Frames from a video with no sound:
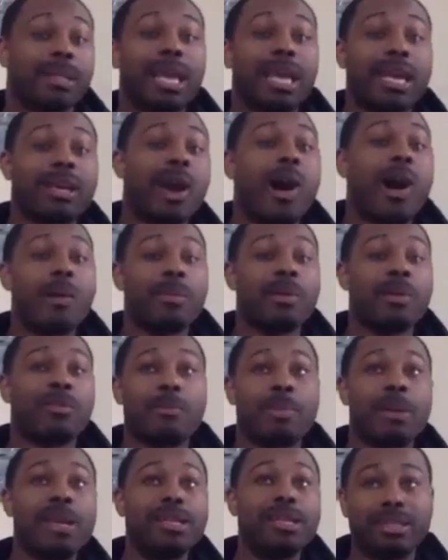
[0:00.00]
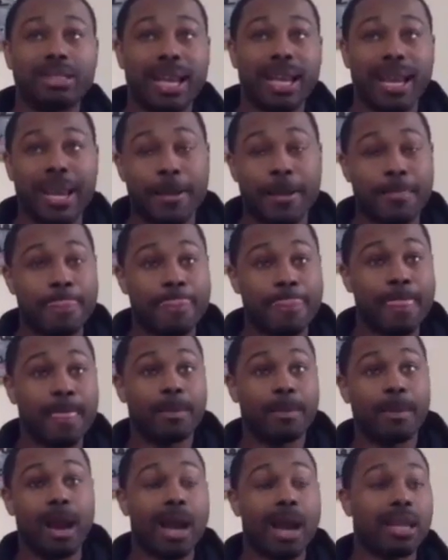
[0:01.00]
but they called me for Peach Jam
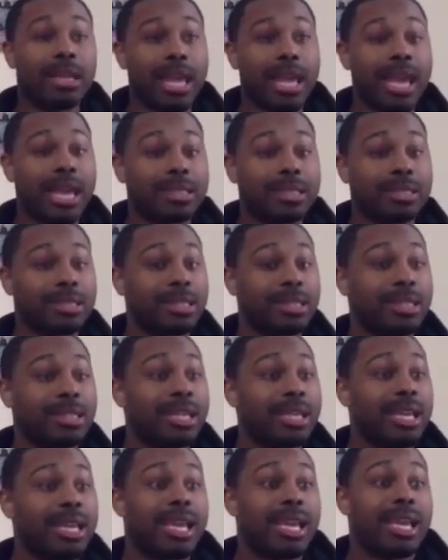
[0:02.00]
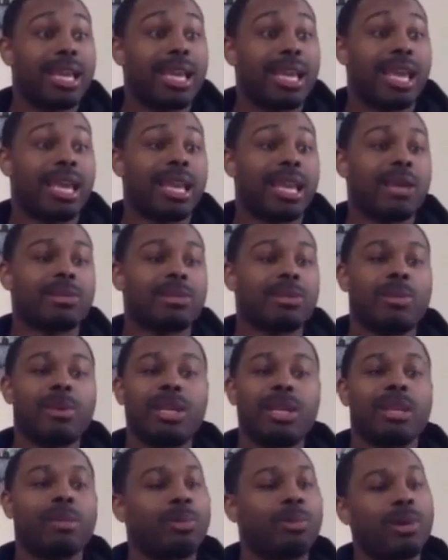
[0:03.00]
our uh-huh. last year. And they was like,
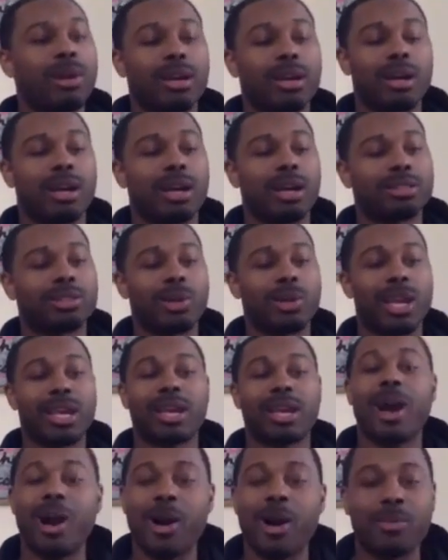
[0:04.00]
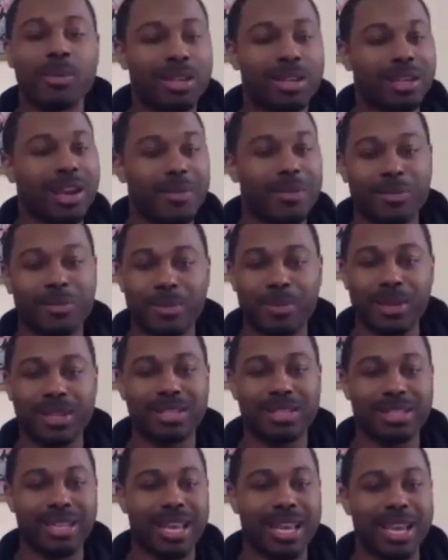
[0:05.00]
we need a point guard. So they called me, come for
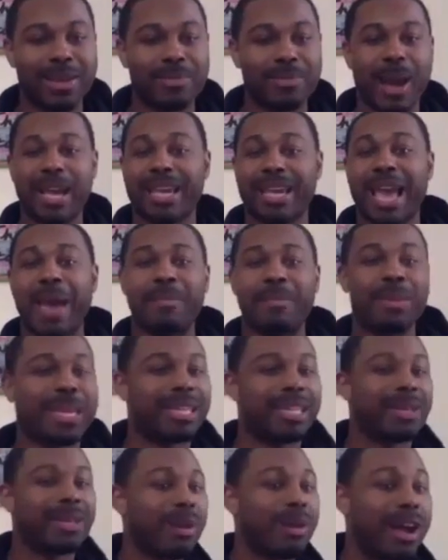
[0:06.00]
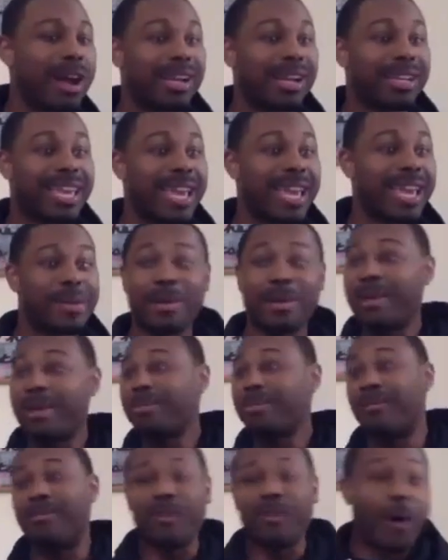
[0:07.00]
Peach Jam. Mike got me in LeBron camp
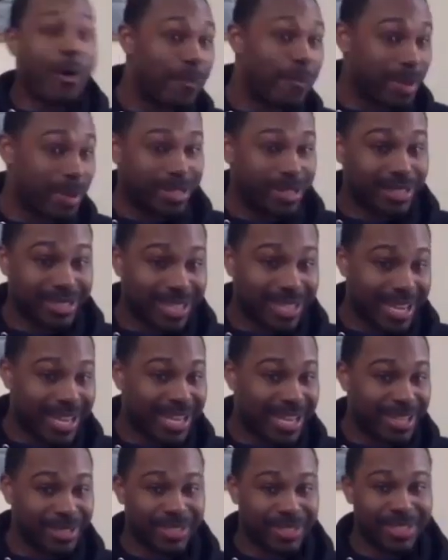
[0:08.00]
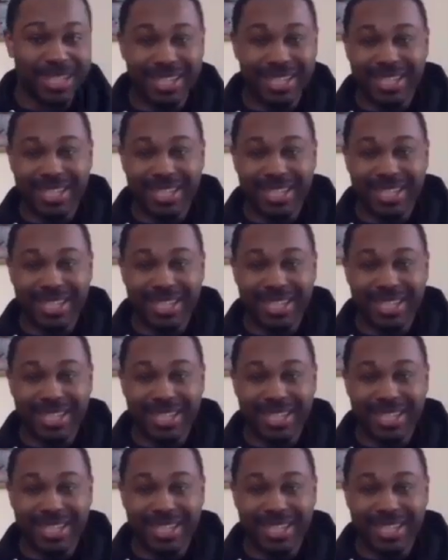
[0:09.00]
before Peach Jam.